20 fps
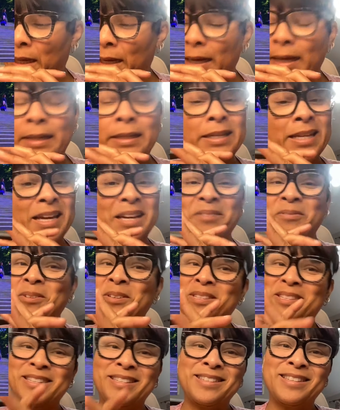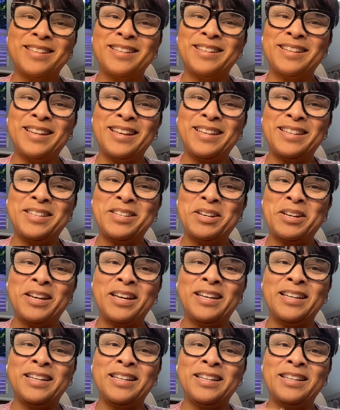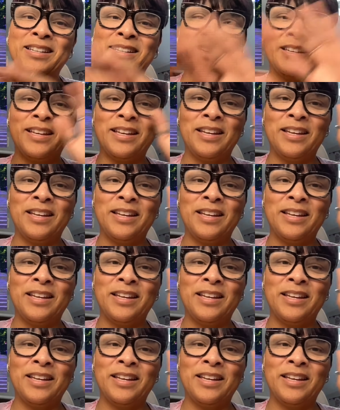and Davis is in, in, eh,